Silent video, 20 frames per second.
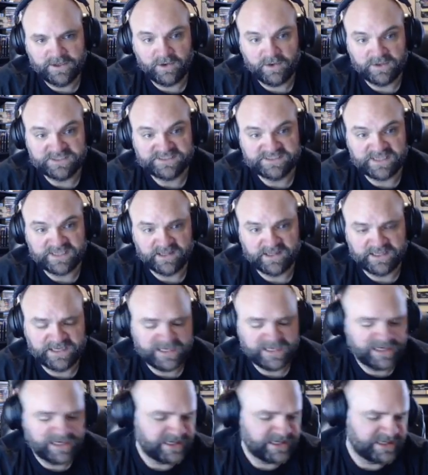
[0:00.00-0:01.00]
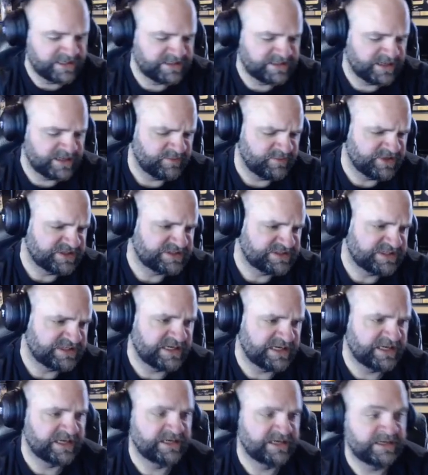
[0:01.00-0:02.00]
solid hit anytime you see
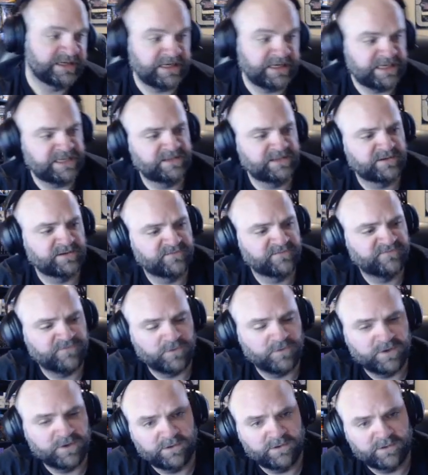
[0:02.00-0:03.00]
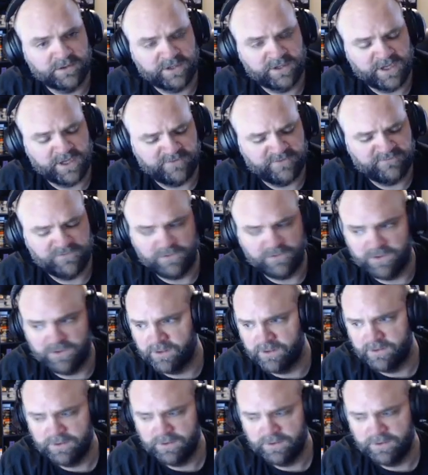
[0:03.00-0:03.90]
it in either foil or non-foil.